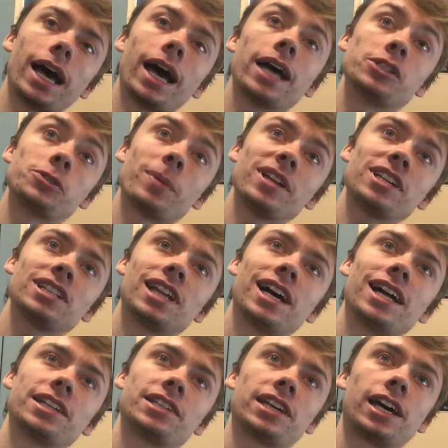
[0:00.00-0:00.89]
I spent a
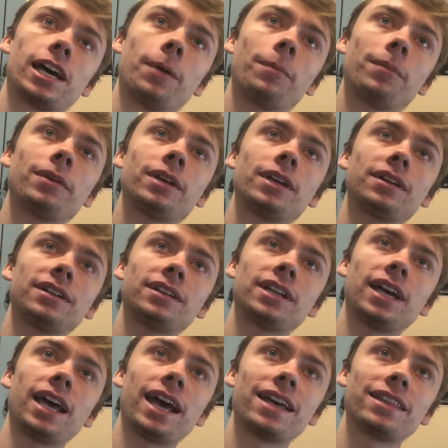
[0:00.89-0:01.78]
lot of time
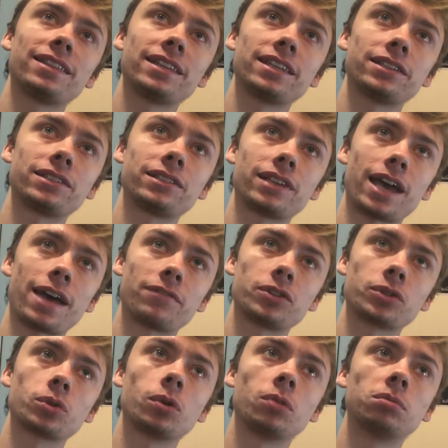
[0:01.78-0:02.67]
at this
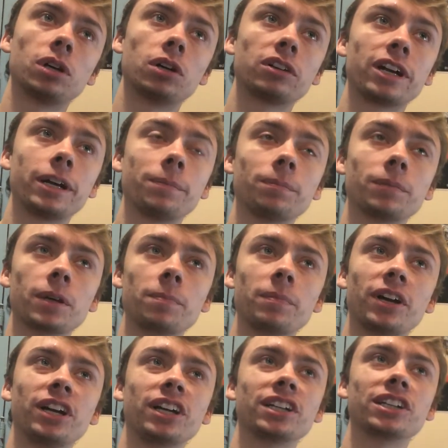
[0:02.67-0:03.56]
after school program
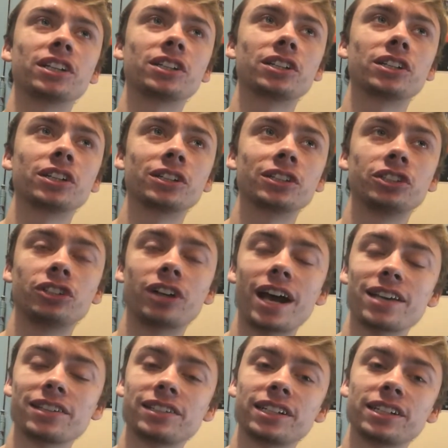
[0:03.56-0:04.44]
comparing and
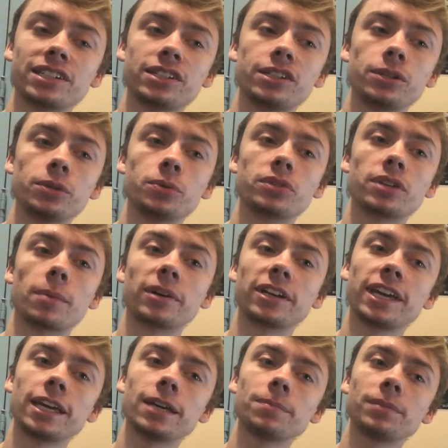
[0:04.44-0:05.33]
contrasting to summer
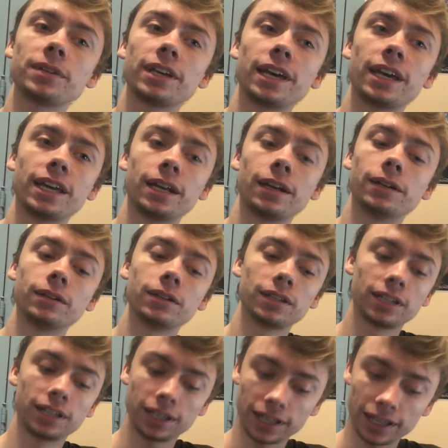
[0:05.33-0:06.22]
camp and
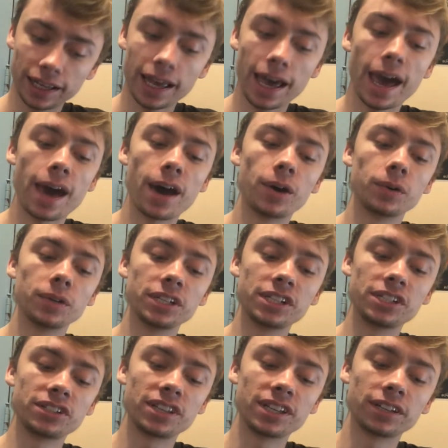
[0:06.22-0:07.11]
how
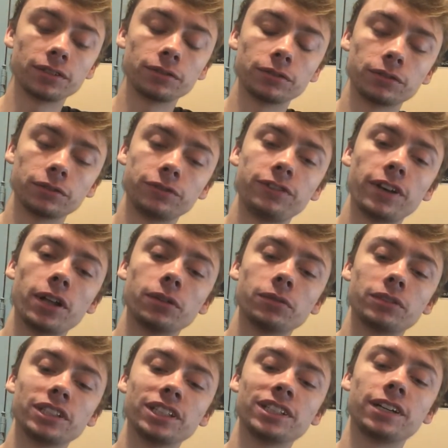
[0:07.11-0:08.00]
each thing
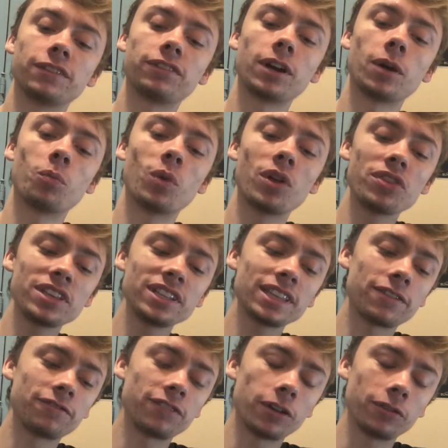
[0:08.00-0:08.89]
felt really different. And one thing
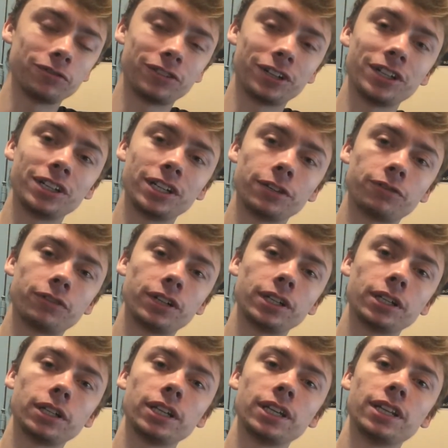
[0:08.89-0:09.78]
that felt very
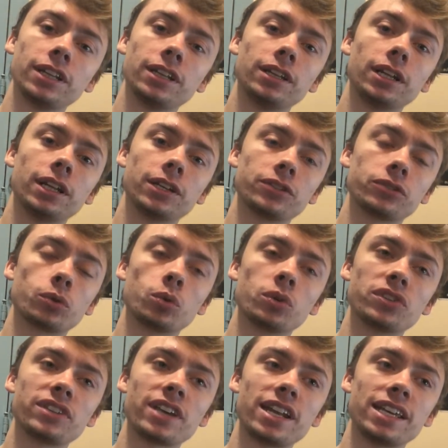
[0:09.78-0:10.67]
different in
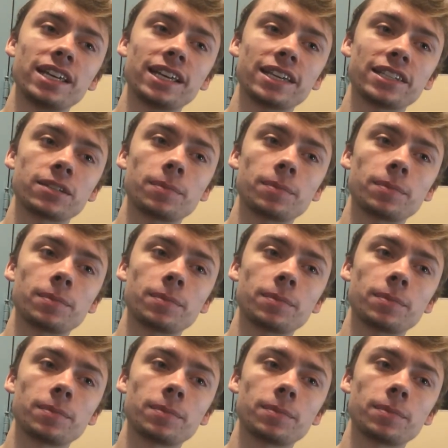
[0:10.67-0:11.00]
school setting as